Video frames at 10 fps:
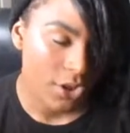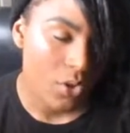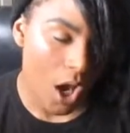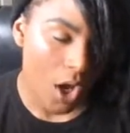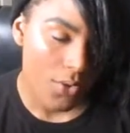the
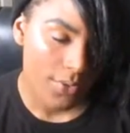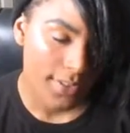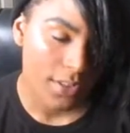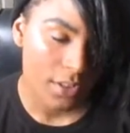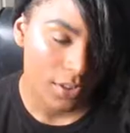two hoes
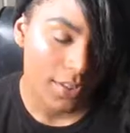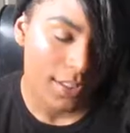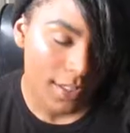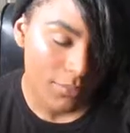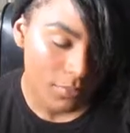
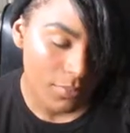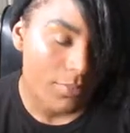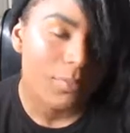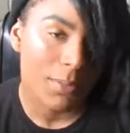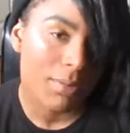can
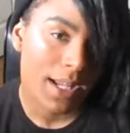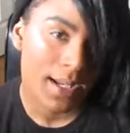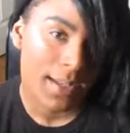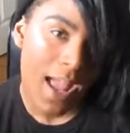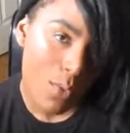be
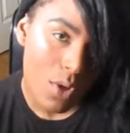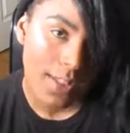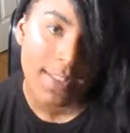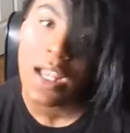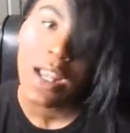played at
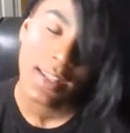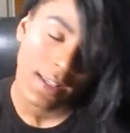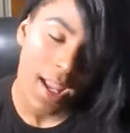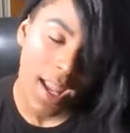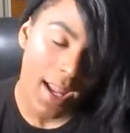once.
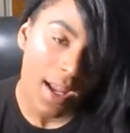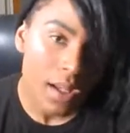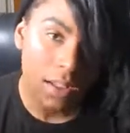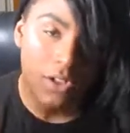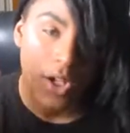
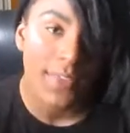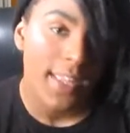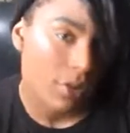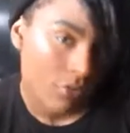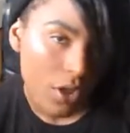You know, if
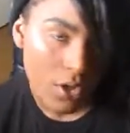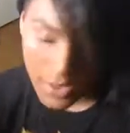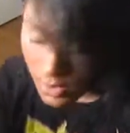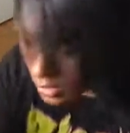they agree on it.